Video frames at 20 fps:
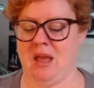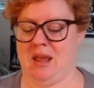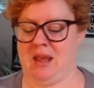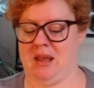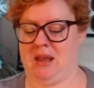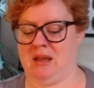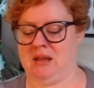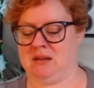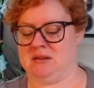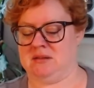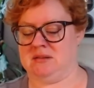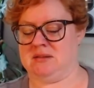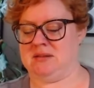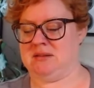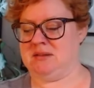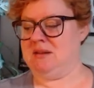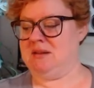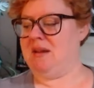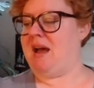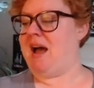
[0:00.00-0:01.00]
And
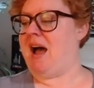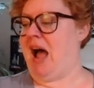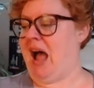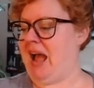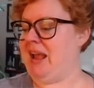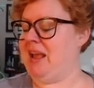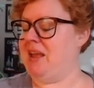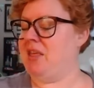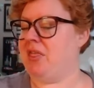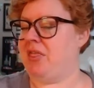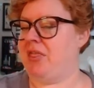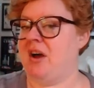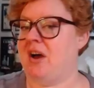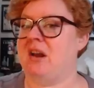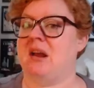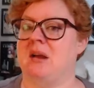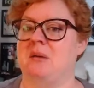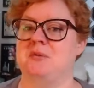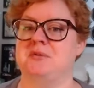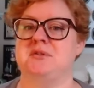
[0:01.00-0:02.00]
I
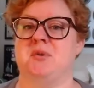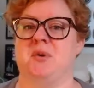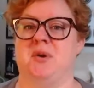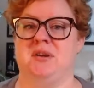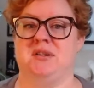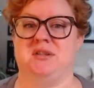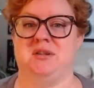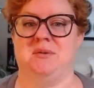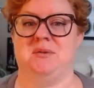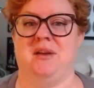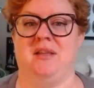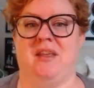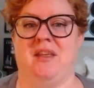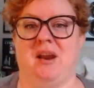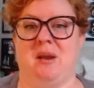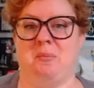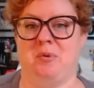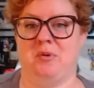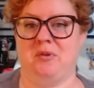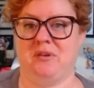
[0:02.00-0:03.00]
thought I was going to, and then
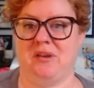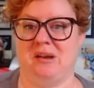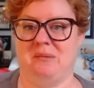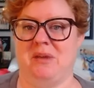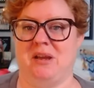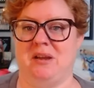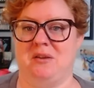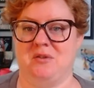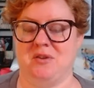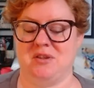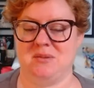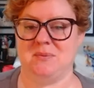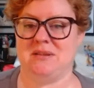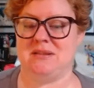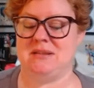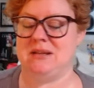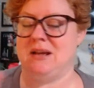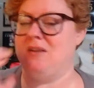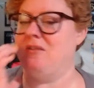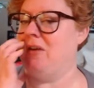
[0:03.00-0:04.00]
I pulled out my
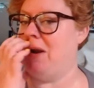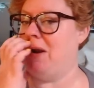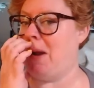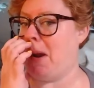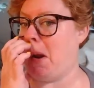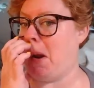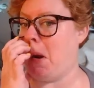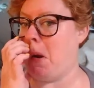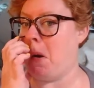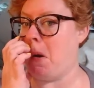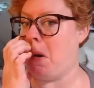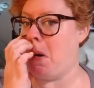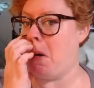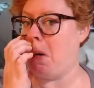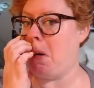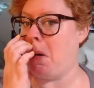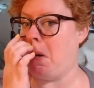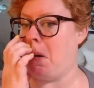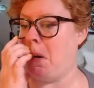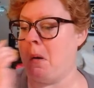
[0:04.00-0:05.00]
Christmas stuff, and
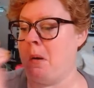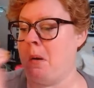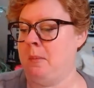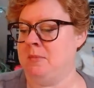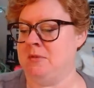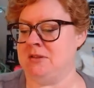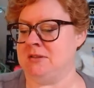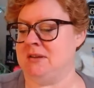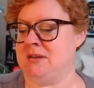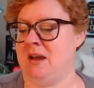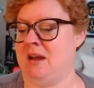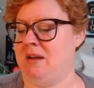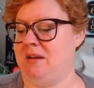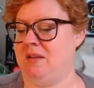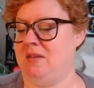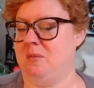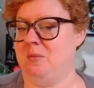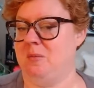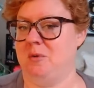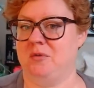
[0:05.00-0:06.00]
I'm just not
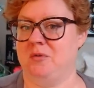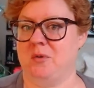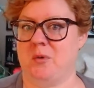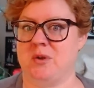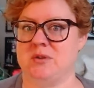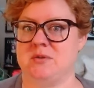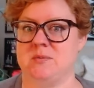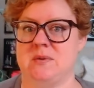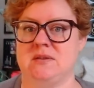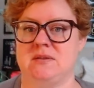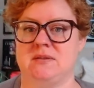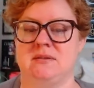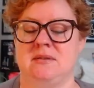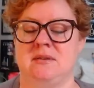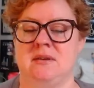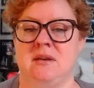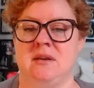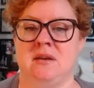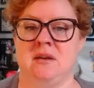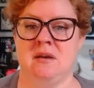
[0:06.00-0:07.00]
in the mood for Christmas.
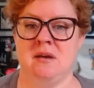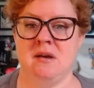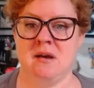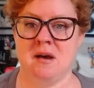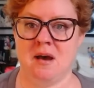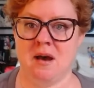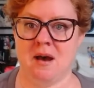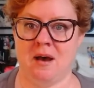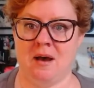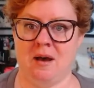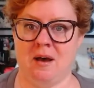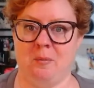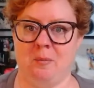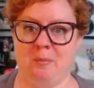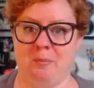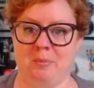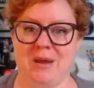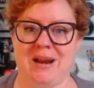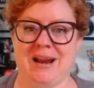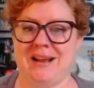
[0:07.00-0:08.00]

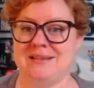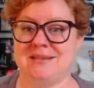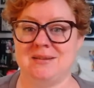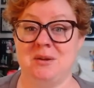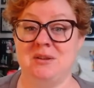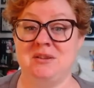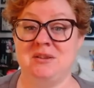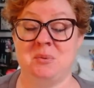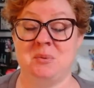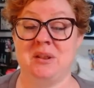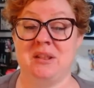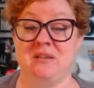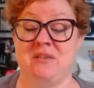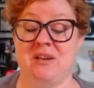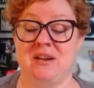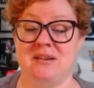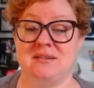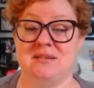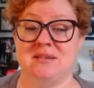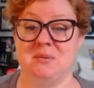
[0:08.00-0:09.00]
But it's really
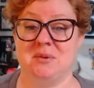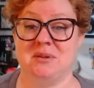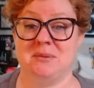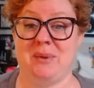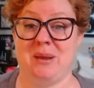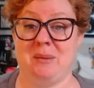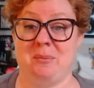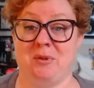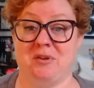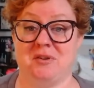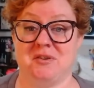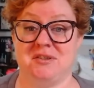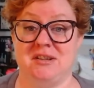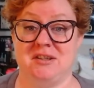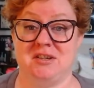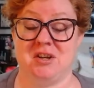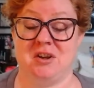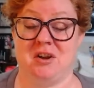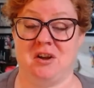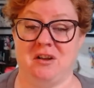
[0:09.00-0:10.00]
fun to see what people are
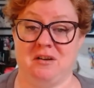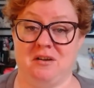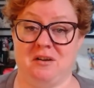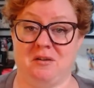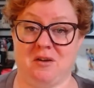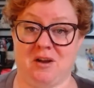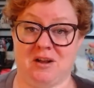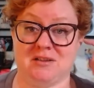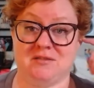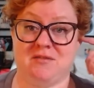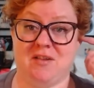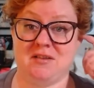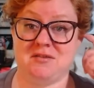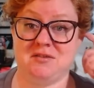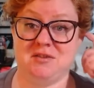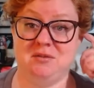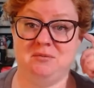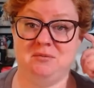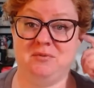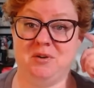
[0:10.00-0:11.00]
stitching on across
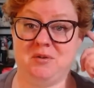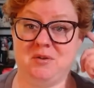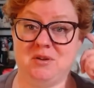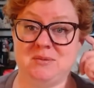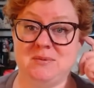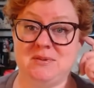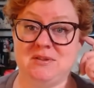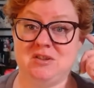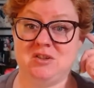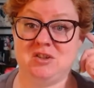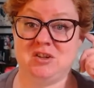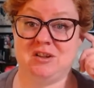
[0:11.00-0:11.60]
Flosstube for Christmas in